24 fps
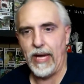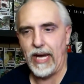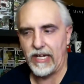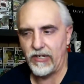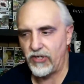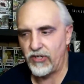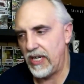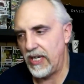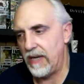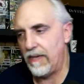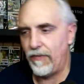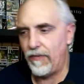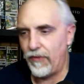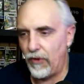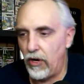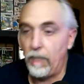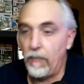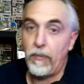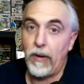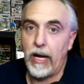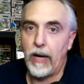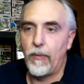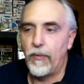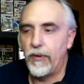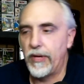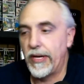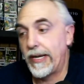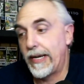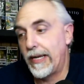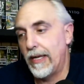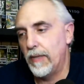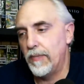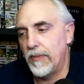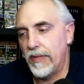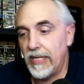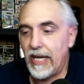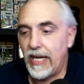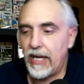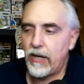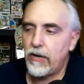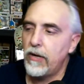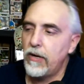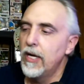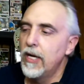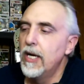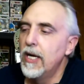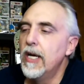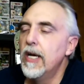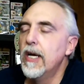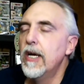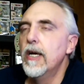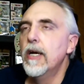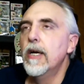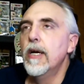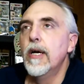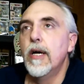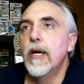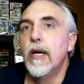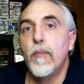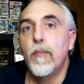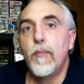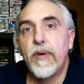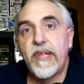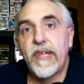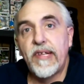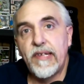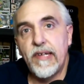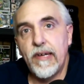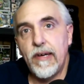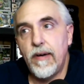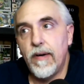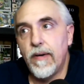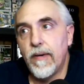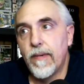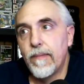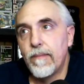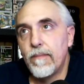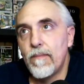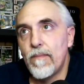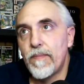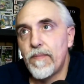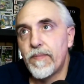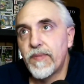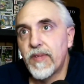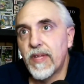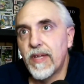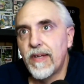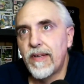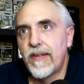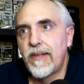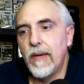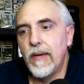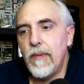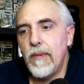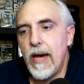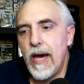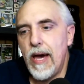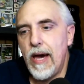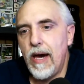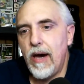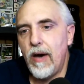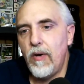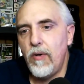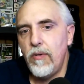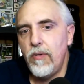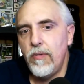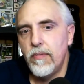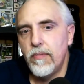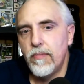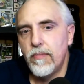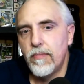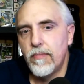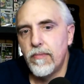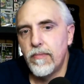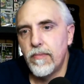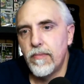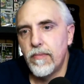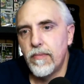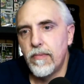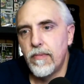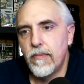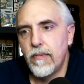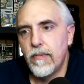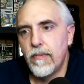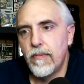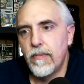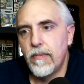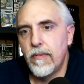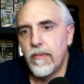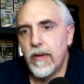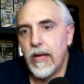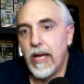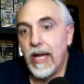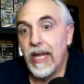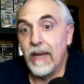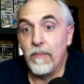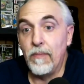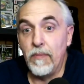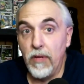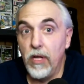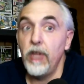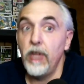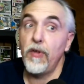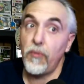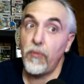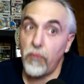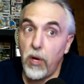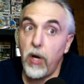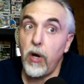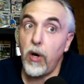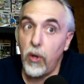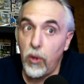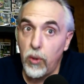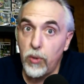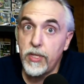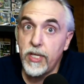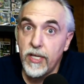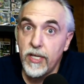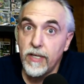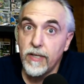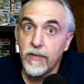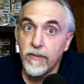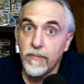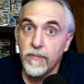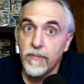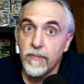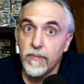a package, even though it probably would have killed me later. But still, somehow, in the middle of the road,